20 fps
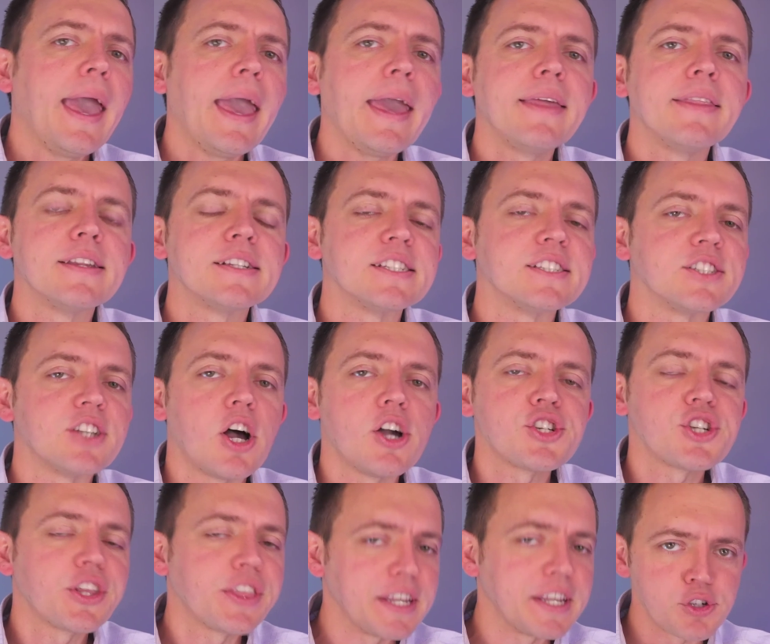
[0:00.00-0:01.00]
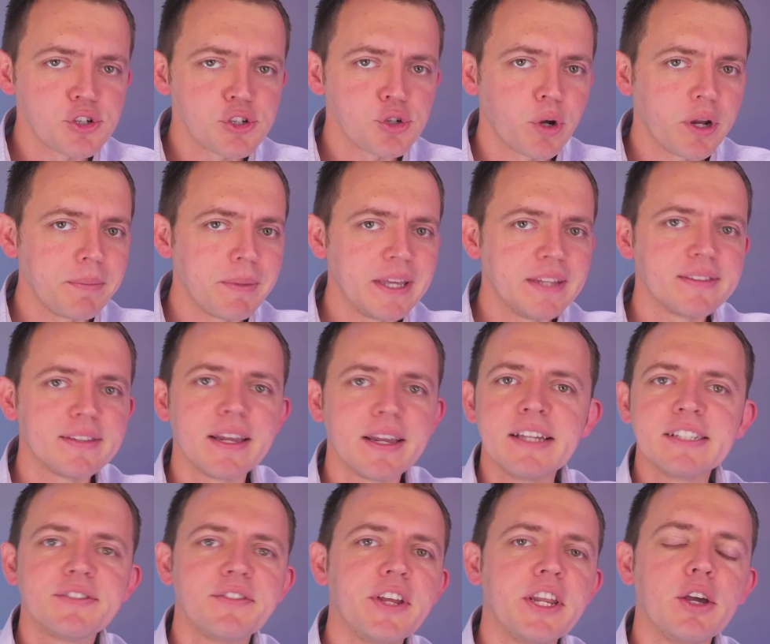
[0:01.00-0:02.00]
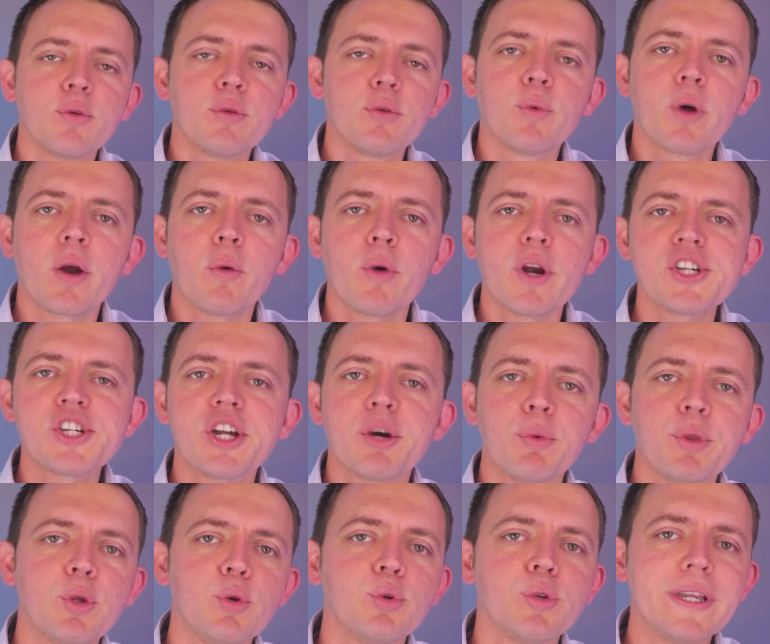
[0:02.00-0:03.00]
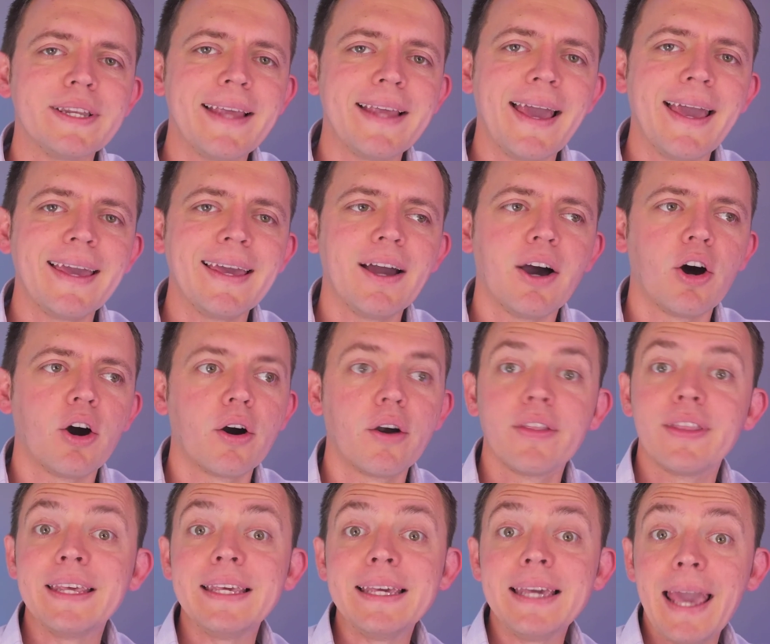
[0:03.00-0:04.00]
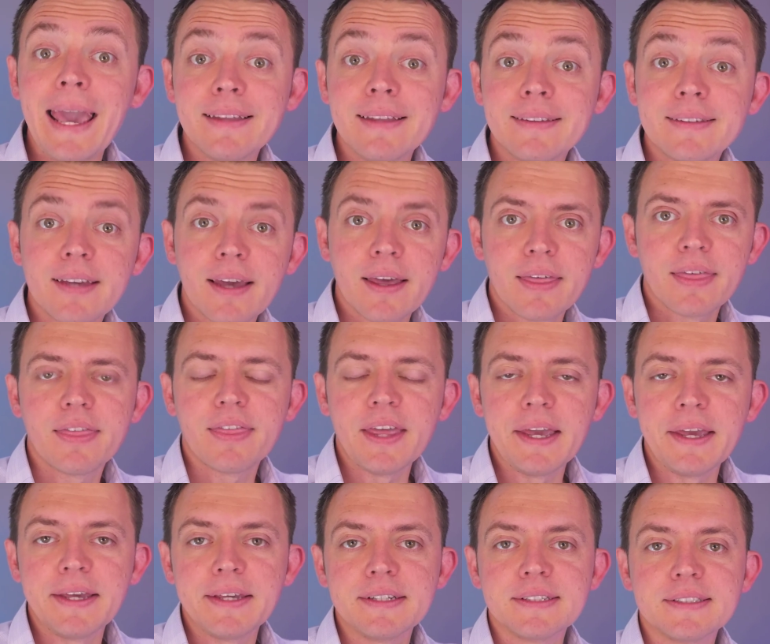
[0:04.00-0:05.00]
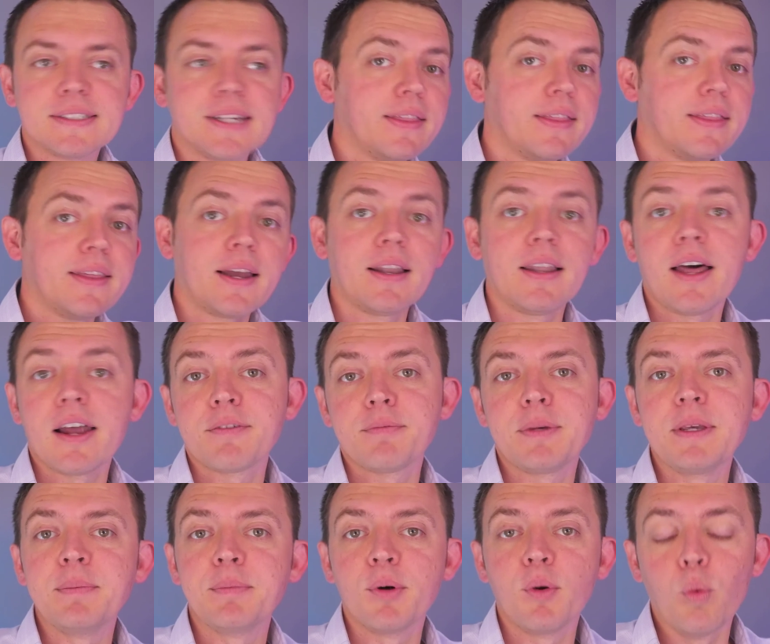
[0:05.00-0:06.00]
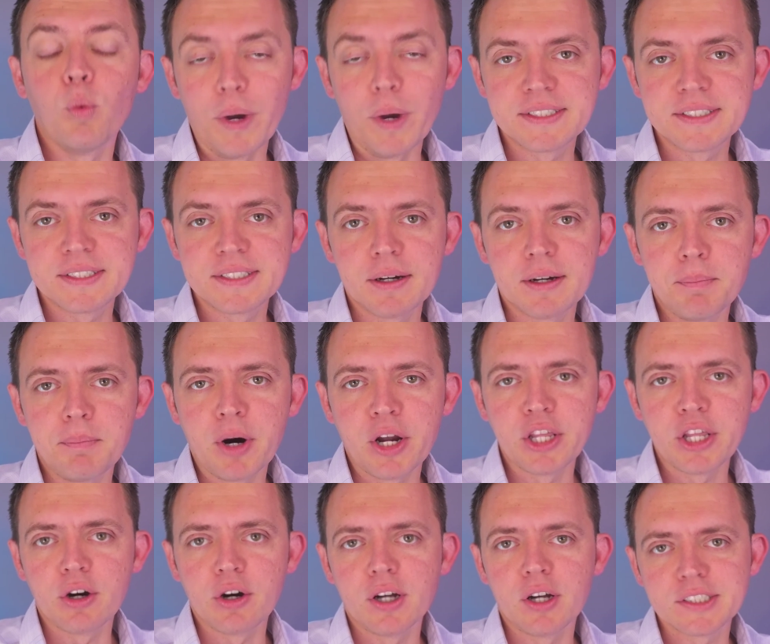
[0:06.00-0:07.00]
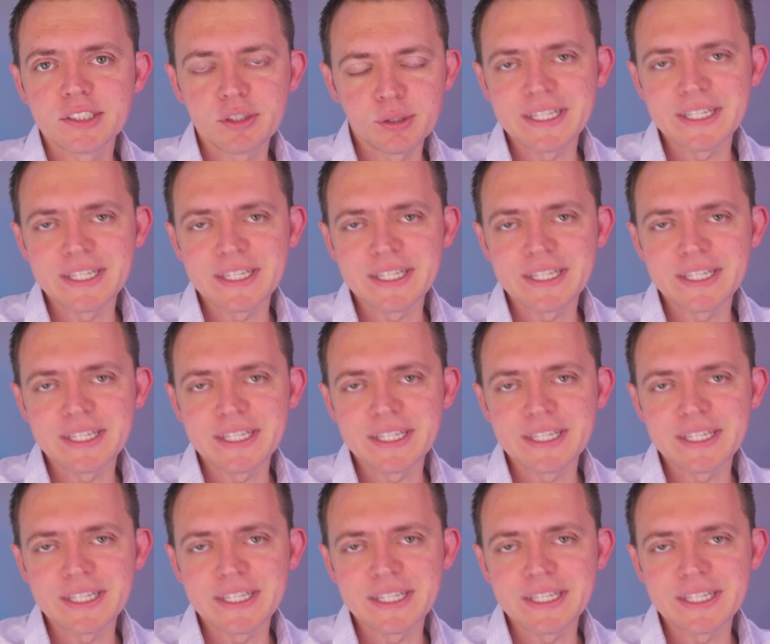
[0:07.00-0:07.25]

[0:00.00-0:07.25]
Hey, this is Sasha. Thanks for joining me in today's video. And what I want to share with you today are the eight things that a lot of people waste money on. So